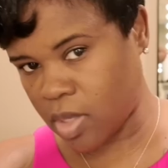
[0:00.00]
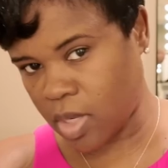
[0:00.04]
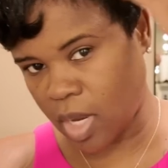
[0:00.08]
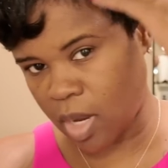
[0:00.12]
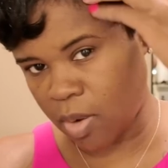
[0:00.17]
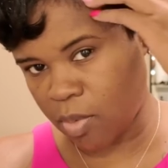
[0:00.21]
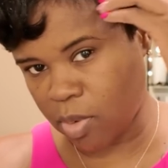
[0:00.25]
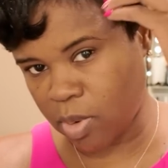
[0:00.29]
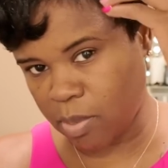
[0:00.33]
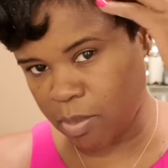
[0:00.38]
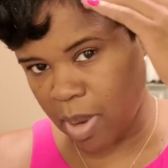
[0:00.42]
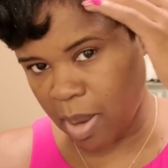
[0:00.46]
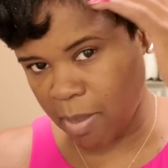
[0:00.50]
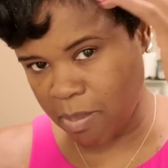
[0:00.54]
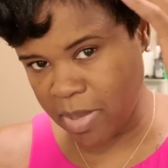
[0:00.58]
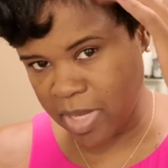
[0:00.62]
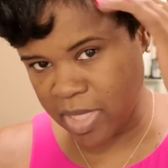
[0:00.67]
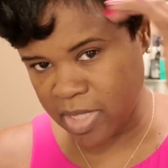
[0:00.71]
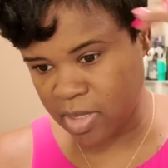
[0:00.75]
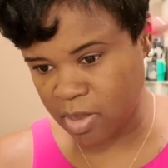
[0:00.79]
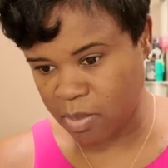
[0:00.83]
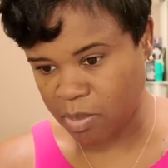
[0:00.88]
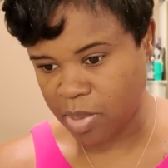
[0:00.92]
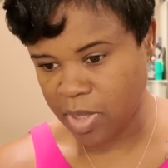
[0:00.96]
Now with my
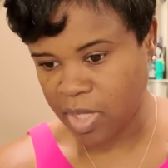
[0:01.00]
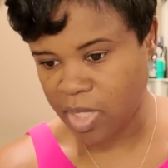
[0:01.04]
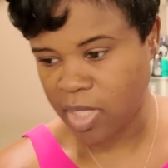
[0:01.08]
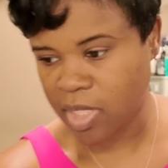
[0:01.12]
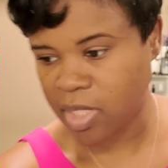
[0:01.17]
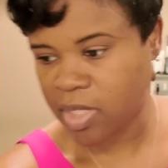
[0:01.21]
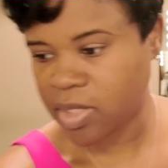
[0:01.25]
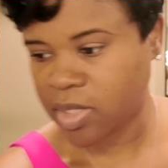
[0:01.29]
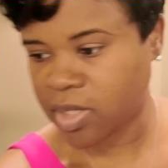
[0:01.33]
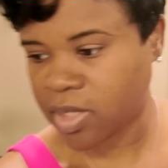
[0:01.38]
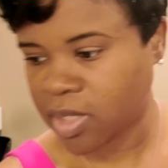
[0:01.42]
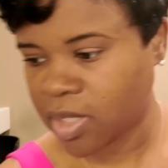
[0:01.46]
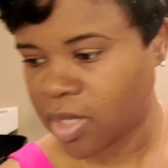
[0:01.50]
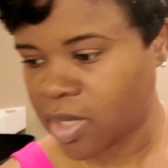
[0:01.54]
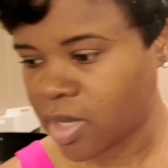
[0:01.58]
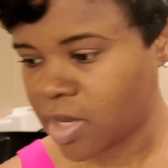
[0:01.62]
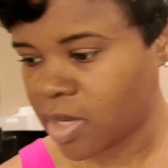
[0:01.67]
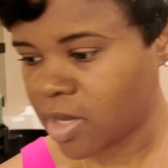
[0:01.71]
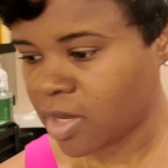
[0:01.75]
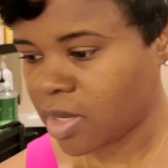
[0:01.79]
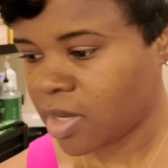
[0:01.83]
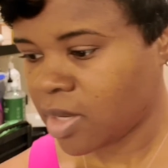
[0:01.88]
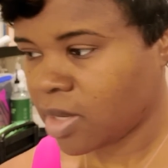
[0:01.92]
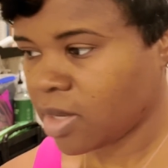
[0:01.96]
missing piece,
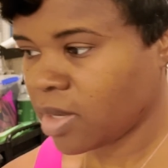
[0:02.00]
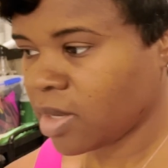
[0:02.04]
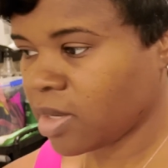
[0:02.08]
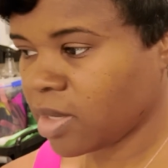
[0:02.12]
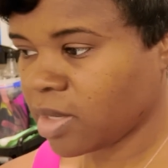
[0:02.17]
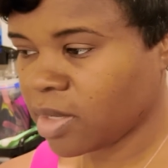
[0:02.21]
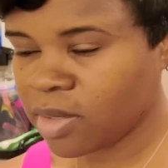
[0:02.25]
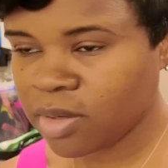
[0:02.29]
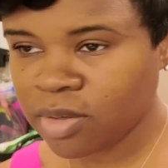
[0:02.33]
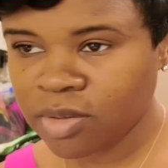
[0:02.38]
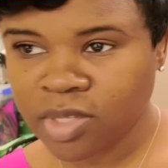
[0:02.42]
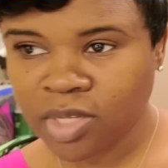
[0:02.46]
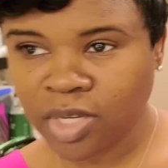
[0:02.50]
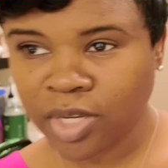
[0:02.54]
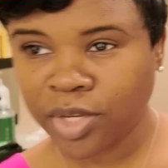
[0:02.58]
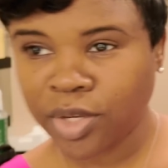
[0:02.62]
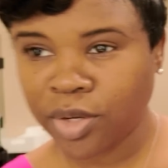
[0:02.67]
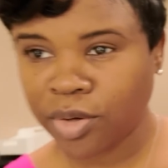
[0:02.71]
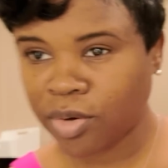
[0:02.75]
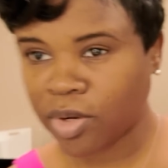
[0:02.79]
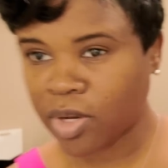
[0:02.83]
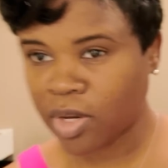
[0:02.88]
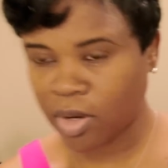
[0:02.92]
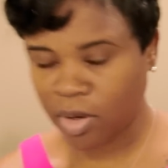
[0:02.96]
you take
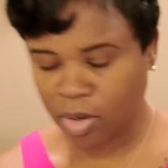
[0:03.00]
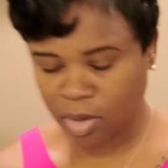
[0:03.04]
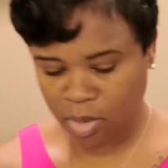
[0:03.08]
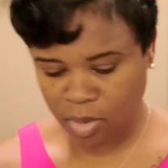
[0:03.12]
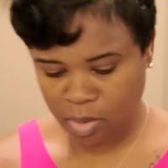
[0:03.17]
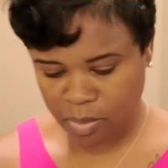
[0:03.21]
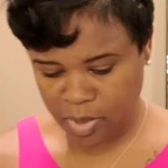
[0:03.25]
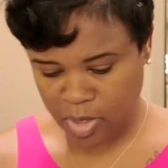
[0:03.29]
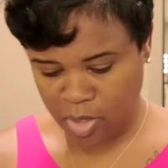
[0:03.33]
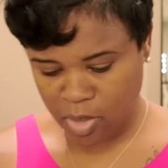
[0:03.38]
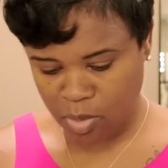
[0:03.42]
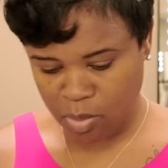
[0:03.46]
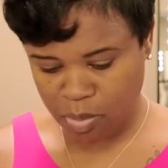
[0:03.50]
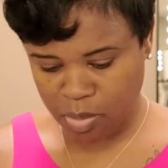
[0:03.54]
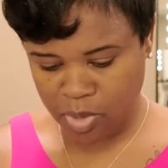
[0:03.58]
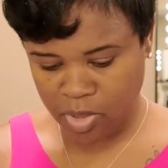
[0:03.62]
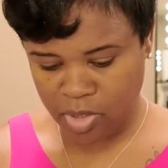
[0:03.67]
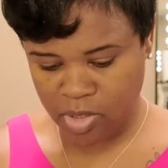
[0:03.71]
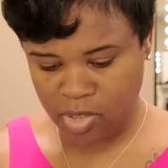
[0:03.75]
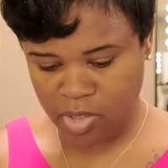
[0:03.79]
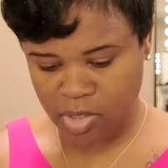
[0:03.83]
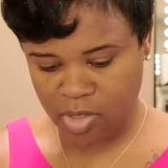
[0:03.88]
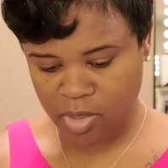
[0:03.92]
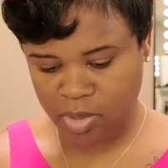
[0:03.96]
your comb and you
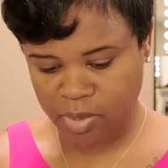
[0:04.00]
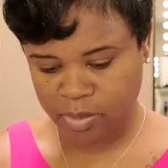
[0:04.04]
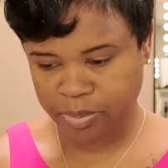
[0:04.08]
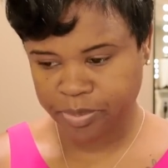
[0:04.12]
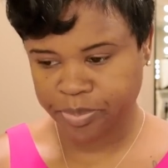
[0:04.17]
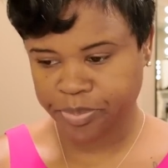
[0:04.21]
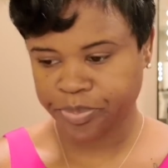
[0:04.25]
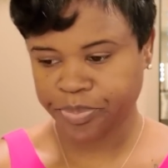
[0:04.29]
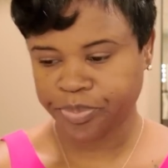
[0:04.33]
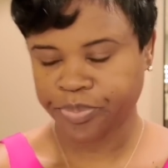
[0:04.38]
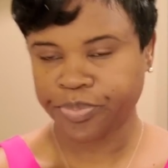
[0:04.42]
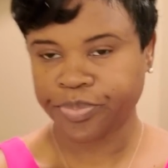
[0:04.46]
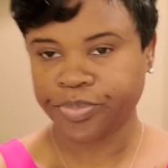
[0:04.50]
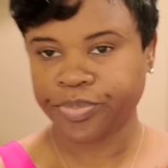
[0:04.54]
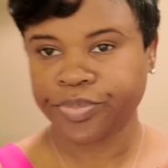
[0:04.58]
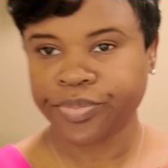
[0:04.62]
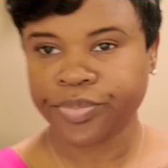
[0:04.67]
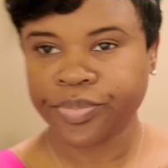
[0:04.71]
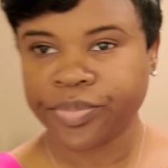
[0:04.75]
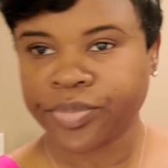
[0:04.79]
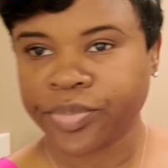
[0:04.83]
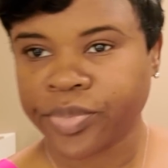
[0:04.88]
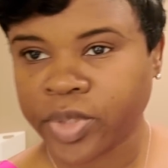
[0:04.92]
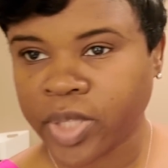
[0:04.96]
put some
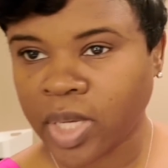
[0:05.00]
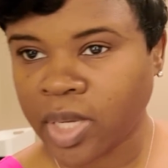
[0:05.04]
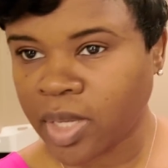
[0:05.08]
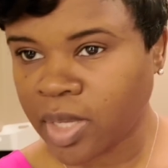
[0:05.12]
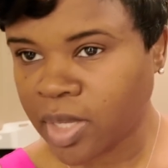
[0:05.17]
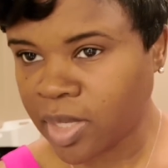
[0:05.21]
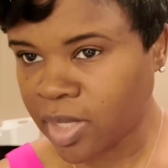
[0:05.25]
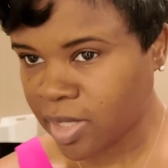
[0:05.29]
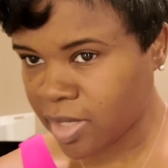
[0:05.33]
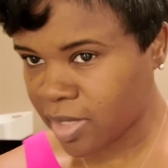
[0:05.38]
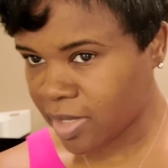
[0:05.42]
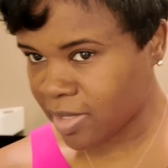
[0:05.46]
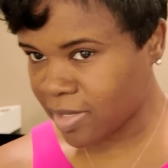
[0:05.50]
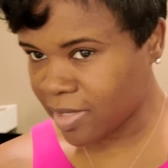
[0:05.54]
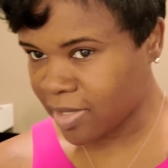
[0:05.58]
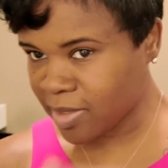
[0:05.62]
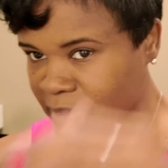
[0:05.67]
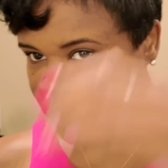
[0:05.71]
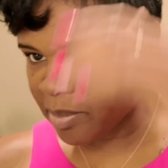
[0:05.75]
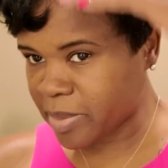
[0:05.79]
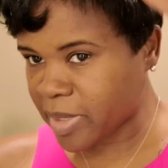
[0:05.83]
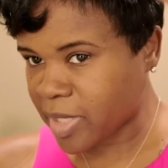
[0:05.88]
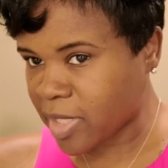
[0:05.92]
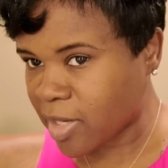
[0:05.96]

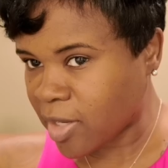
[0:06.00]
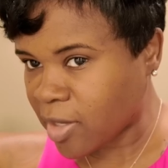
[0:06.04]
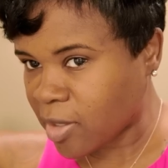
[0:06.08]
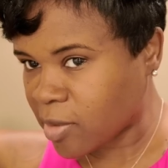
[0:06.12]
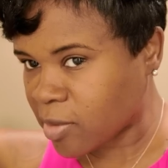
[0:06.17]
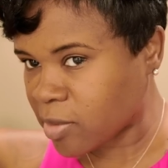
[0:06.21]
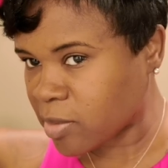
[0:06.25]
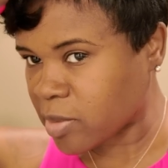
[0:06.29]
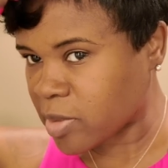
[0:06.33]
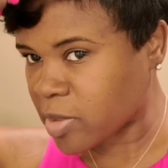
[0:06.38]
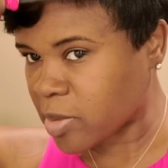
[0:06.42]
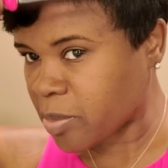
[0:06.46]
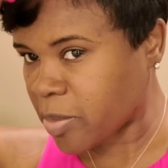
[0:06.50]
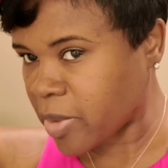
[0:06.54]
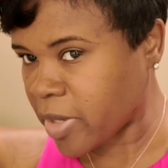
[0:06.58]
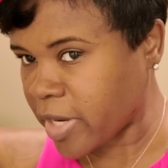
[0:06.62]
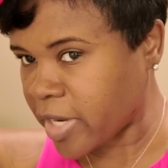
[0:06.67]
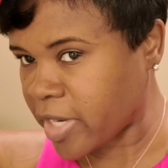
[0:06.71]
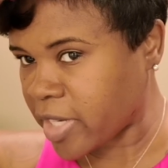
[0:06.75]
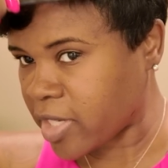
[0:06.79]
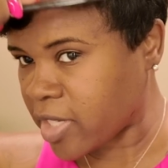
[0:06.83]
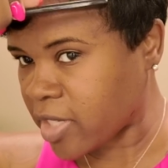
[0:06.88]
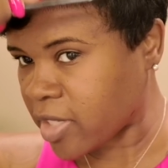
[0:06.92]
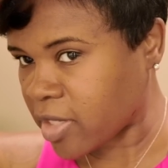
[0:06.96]
little bit of holding
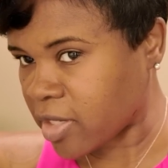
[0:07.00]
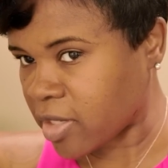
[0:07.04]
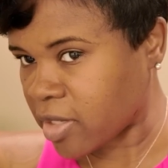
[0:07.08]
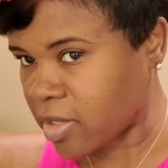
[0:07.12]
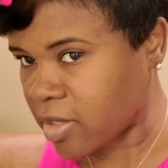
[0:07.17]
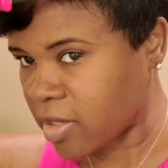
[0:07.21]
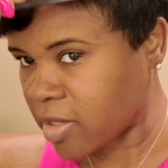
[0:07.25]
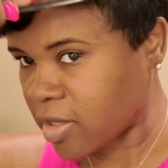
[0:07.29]
spray to